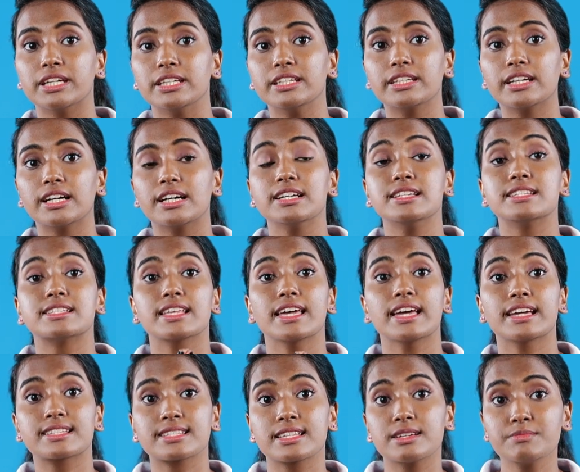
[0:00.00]
India is
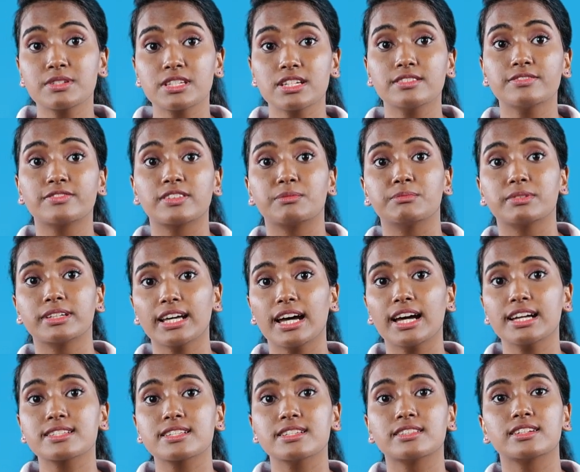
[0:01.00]
exempted from
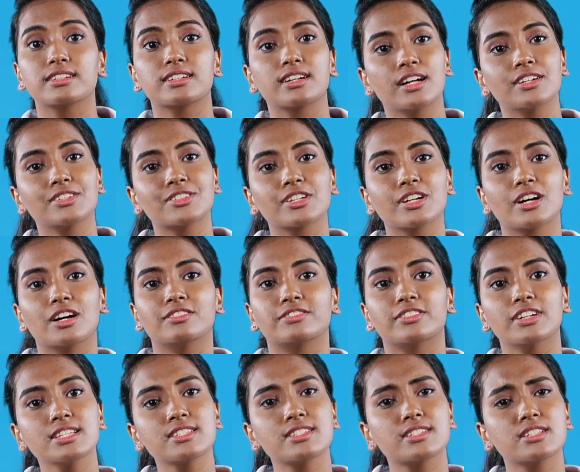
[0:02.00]
tax in the country of
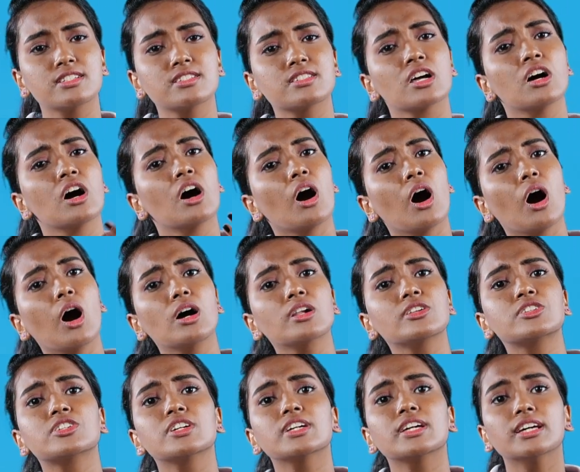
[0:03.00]
residence, or
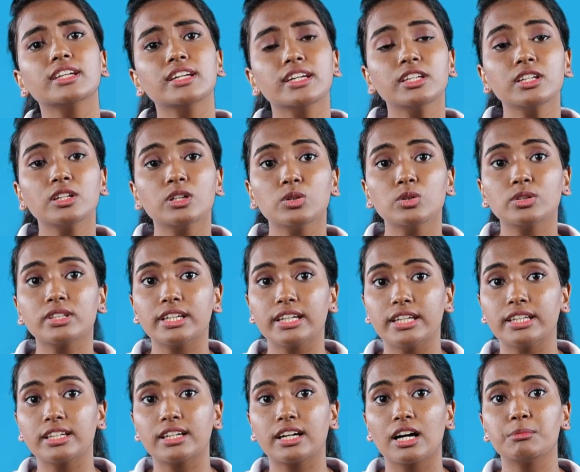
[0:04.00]
she can include the
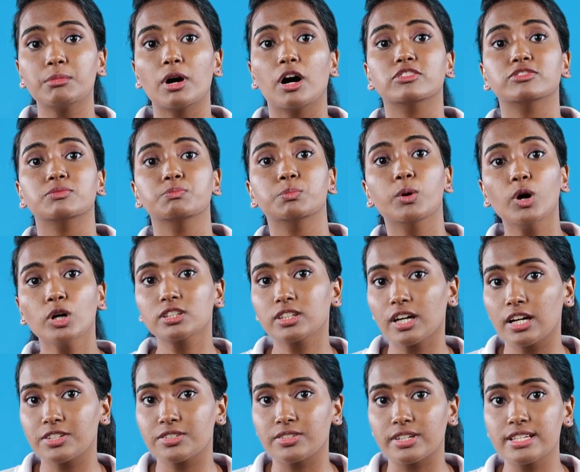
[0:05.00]
income of both
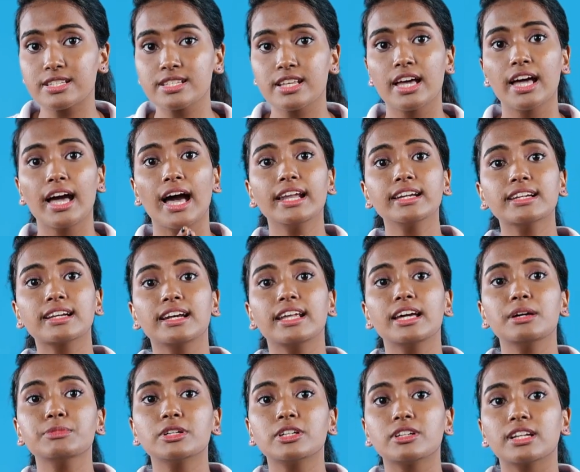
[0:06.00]
countries and
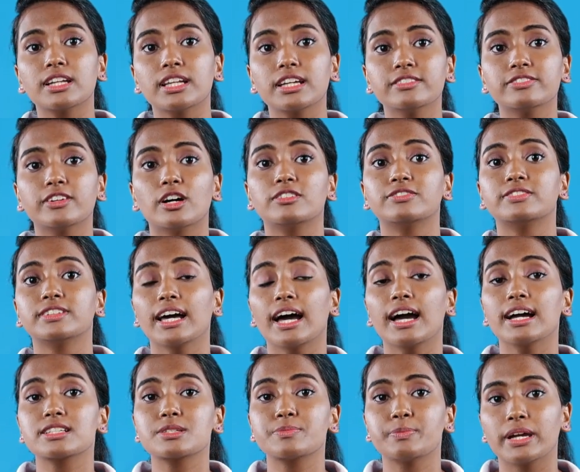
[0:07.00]
claim the relief of
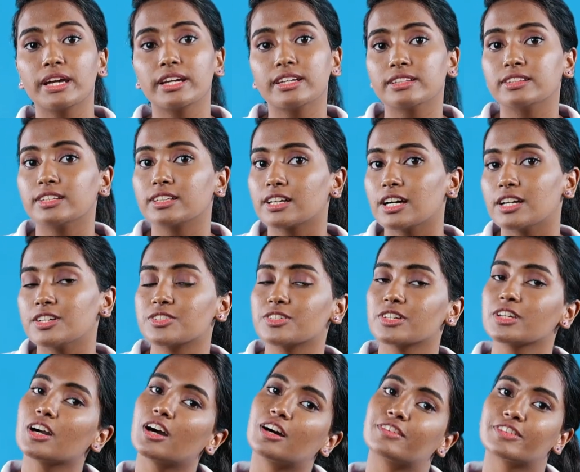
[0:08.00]
tax paid in the
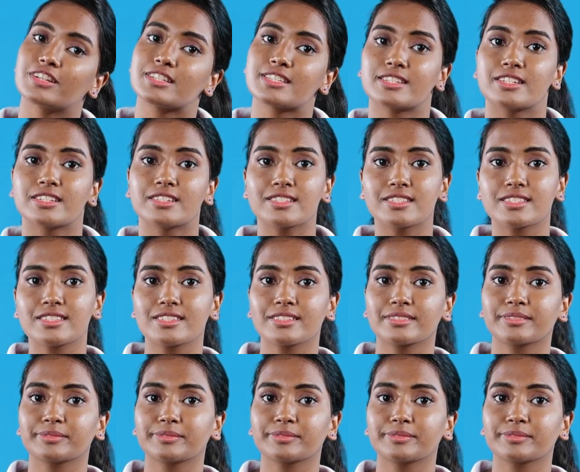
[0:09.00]
country of residence.